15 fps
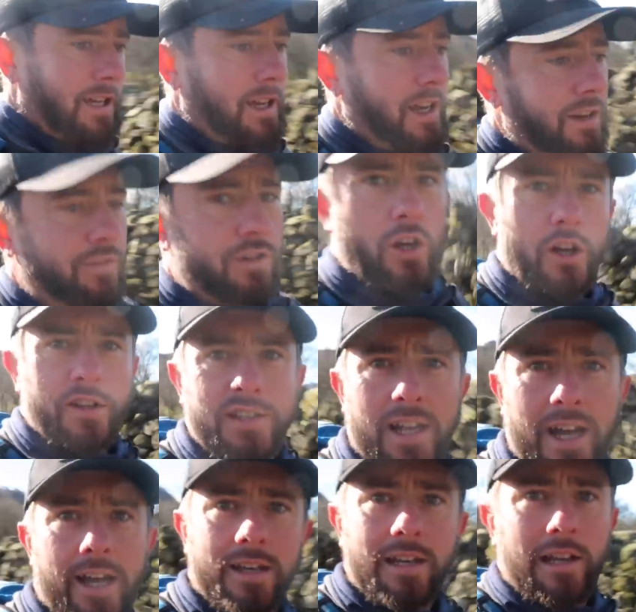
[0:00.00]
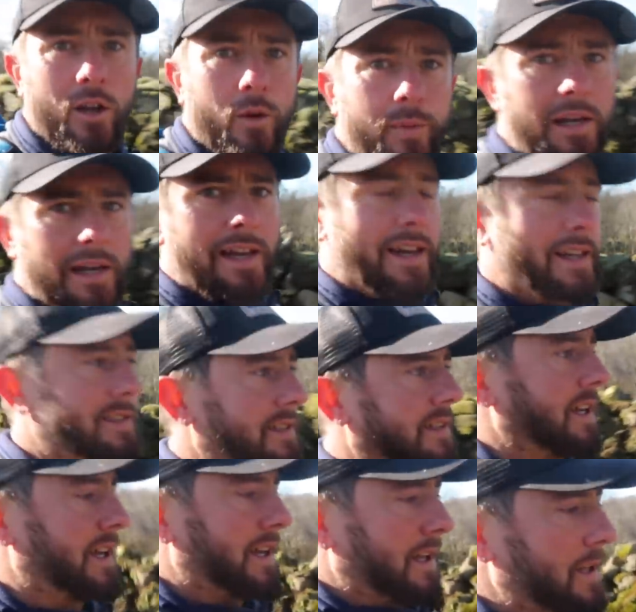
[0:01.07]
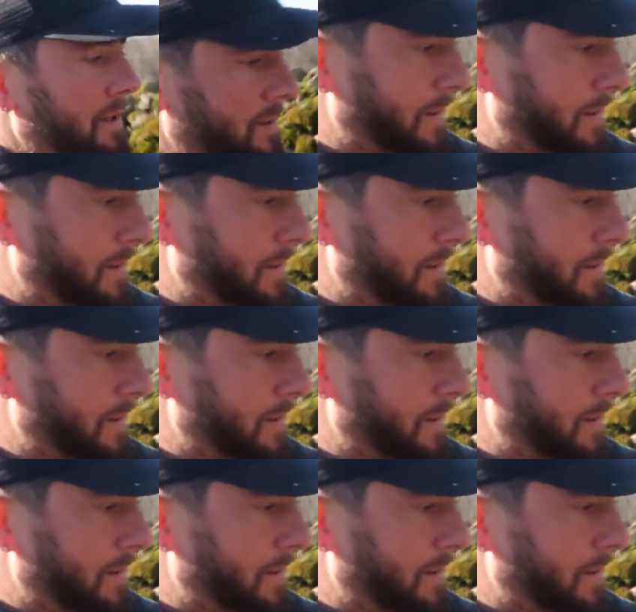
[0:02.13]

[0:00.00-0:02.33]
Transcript: even though I started a little bit late today,